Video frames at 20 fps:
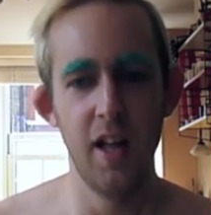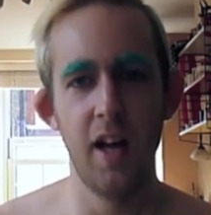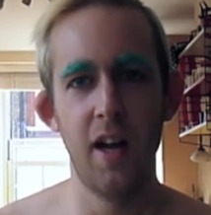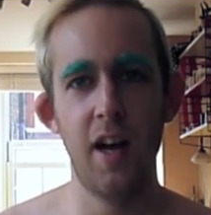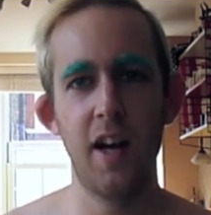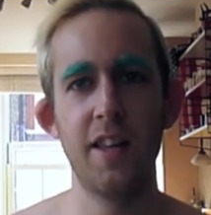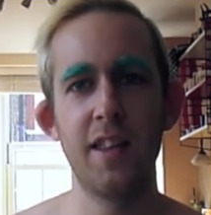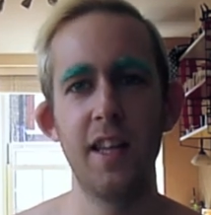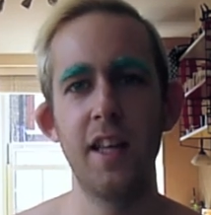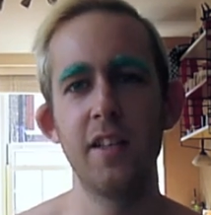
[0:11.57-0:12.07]

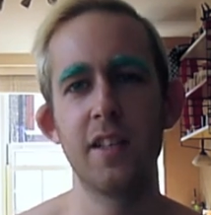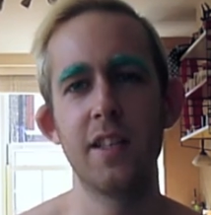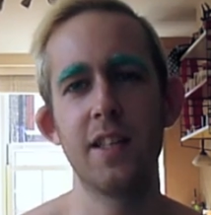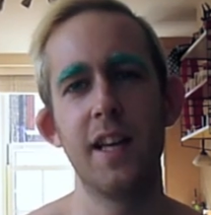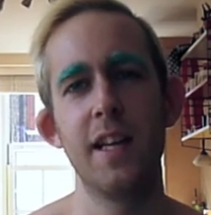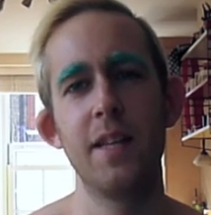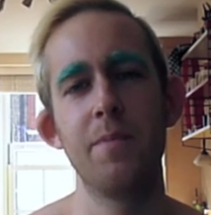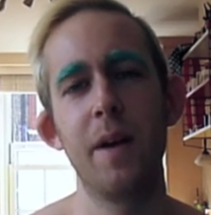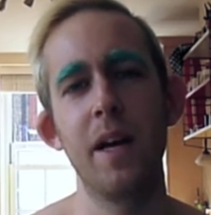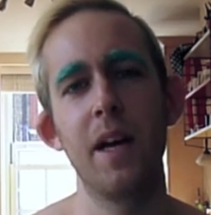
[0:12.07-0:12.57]
I think
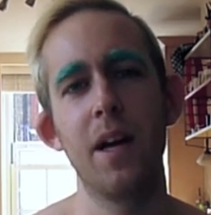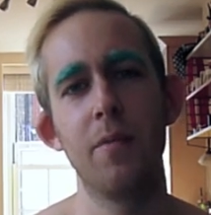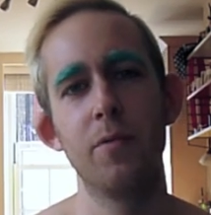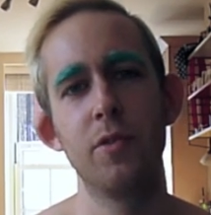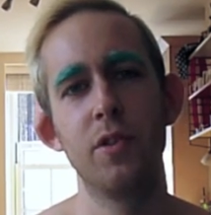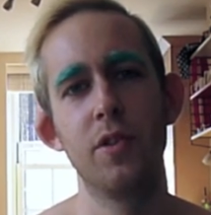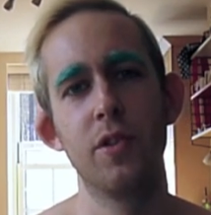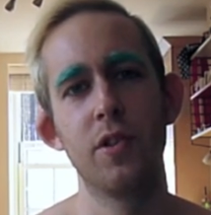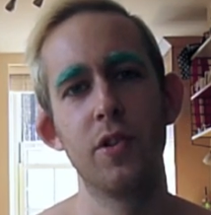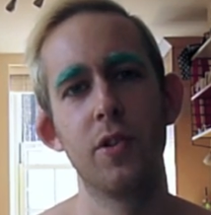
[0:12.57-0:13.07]
today's makeup
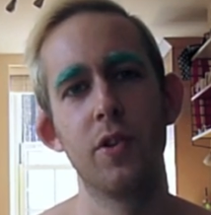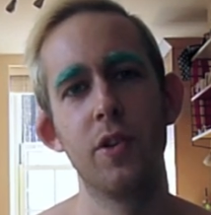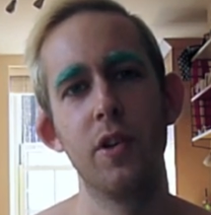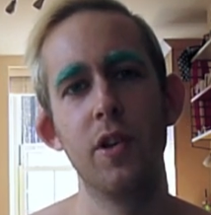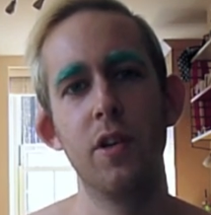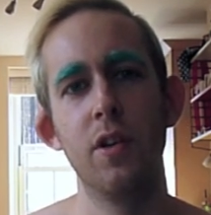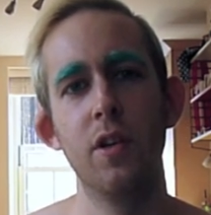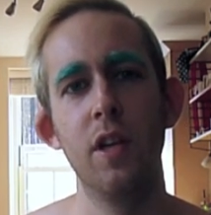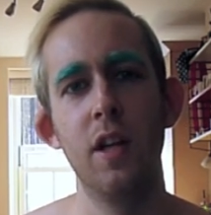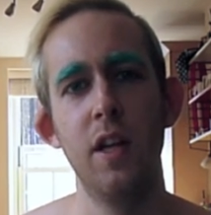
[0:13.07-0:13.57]

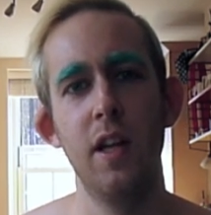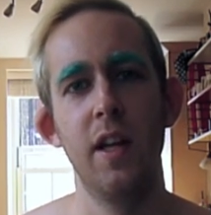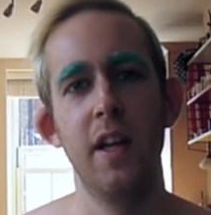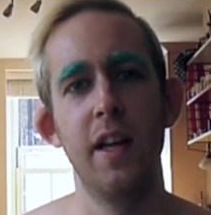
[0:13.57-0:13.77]
tutorial